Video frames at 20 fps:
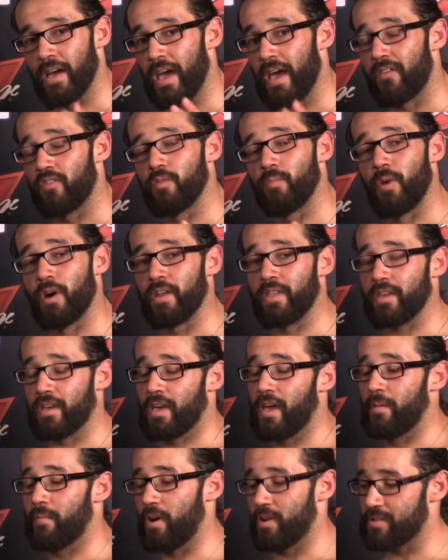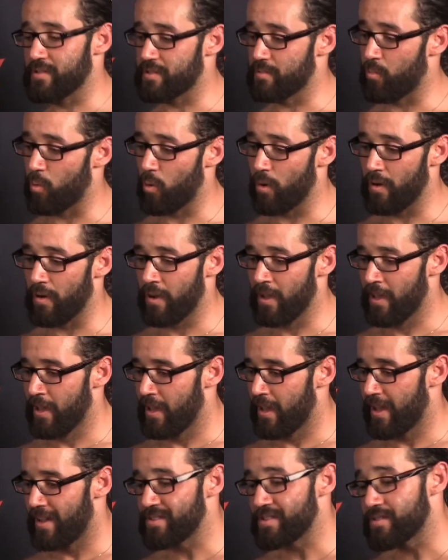everybody that came out to support,
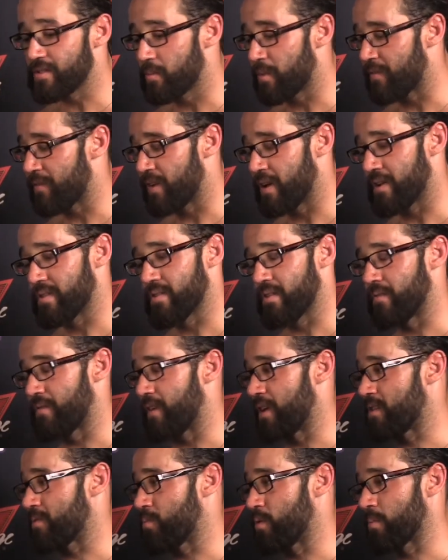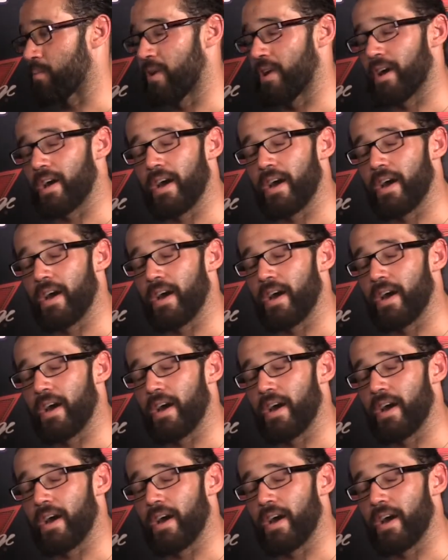and just all my fans on Facebook, man.